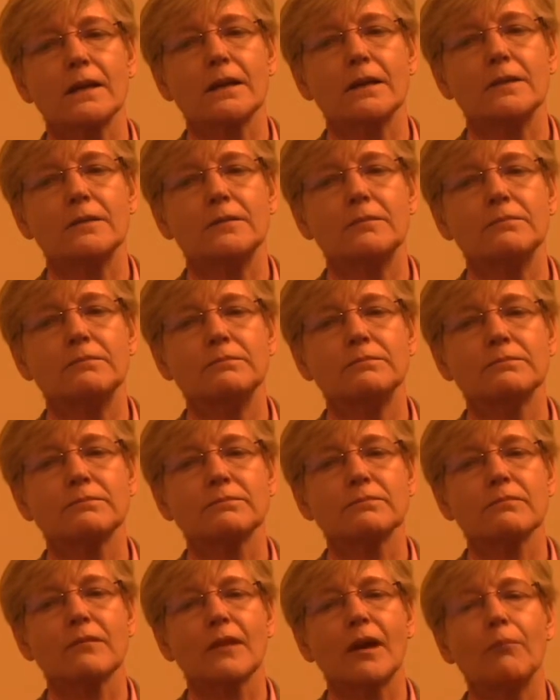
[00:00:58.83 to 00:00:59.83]
um
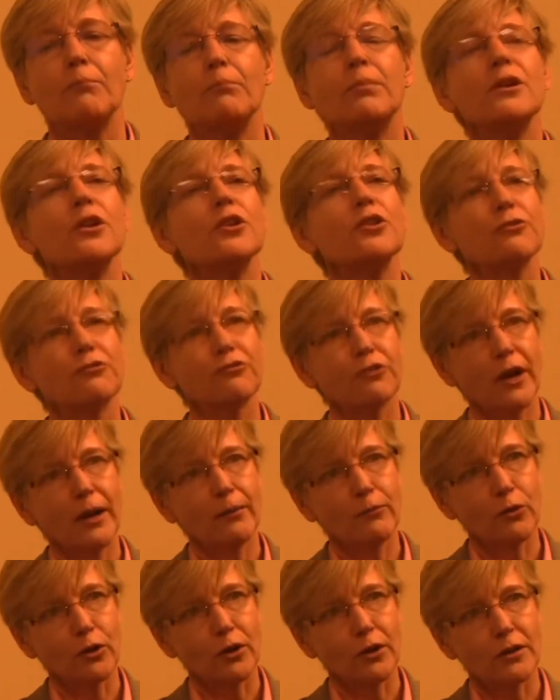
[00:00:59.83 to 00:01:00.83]
build a
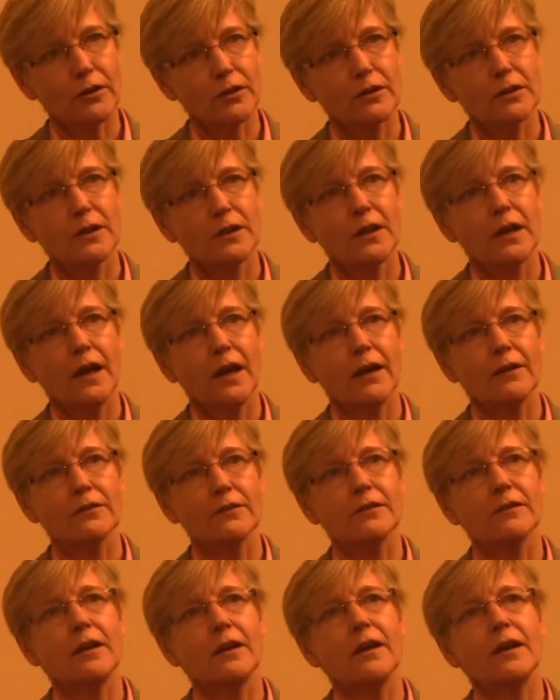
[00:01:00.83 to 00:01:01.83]
framework and
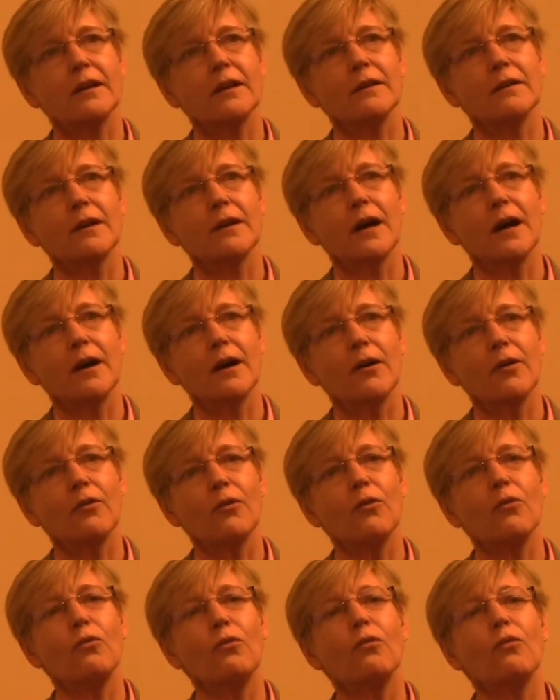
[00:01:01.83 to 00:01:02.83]
say, uh,
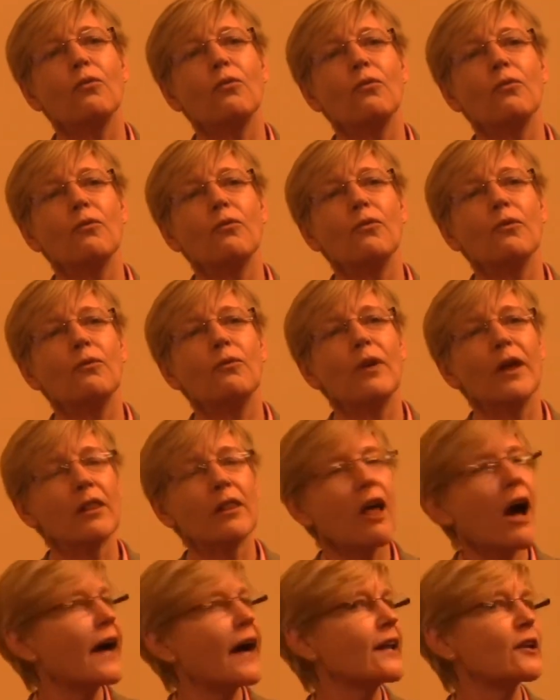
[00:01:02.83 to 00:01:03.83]

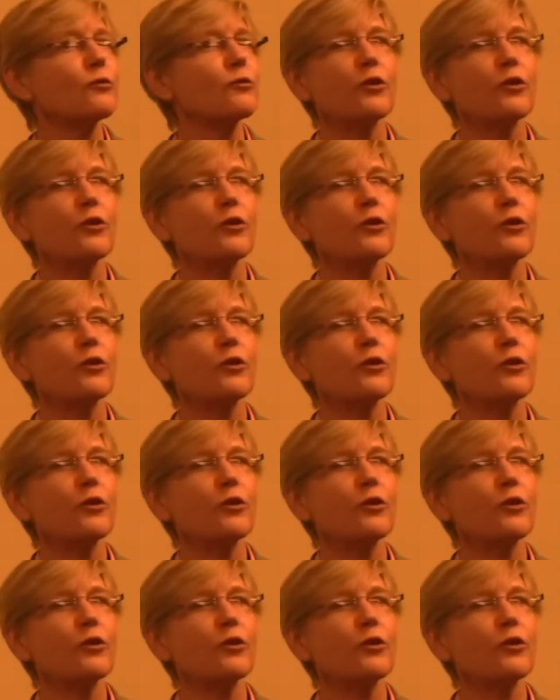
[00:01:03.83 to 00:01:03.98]
align it